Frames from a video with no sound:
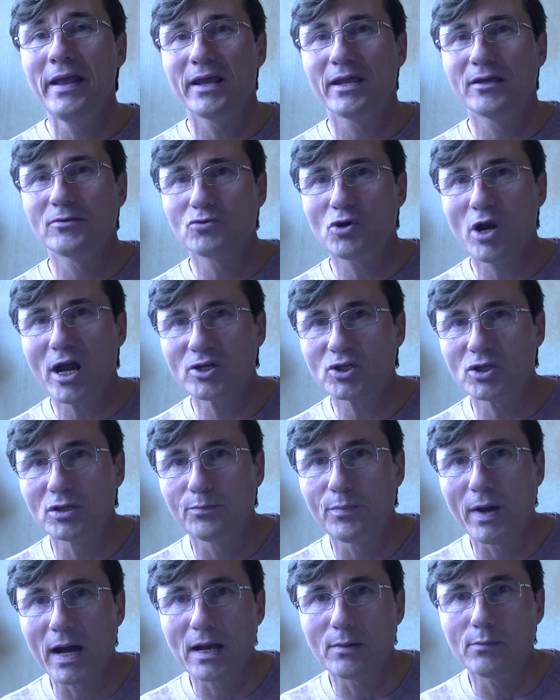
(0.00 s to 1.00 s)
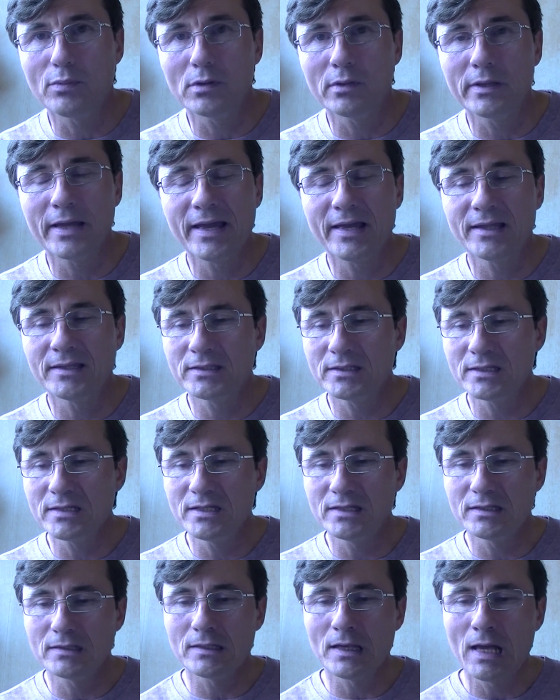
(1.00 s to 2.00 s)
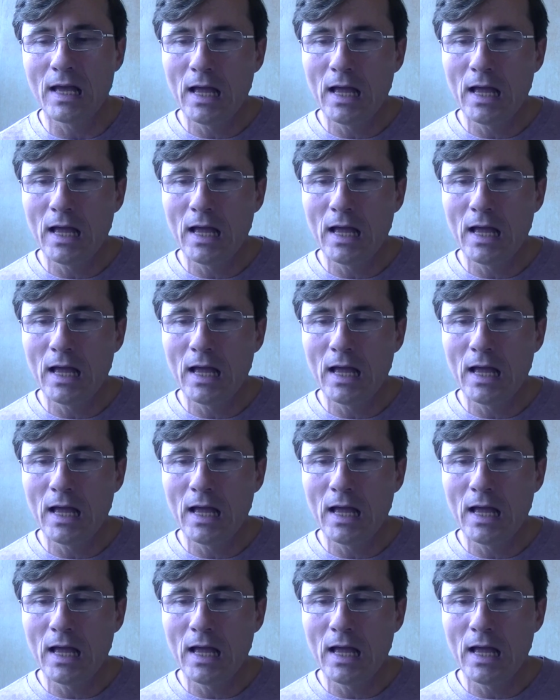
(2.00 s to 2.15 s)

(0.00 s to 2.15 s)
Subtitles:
In Russian Bible and in